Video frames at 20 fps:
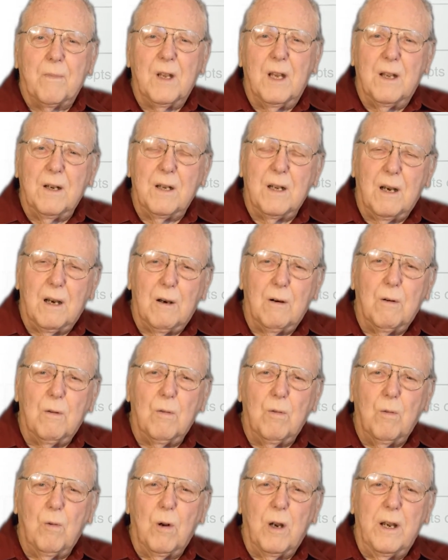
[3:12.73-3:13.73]
and how
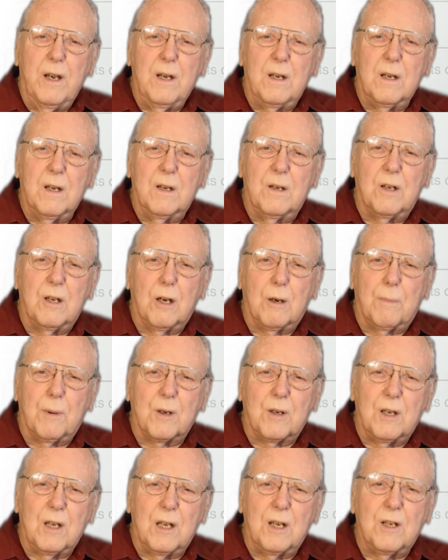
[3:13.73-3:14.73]
right
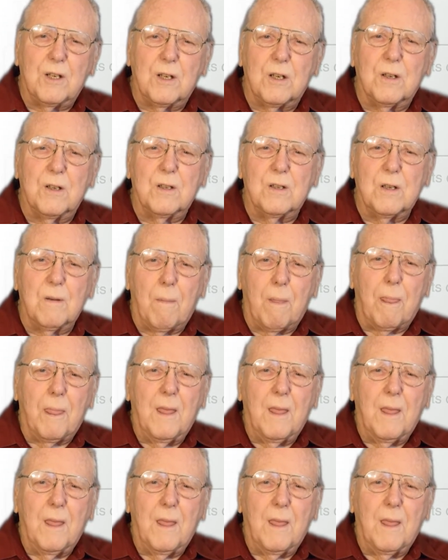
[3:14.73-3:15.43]
interpretations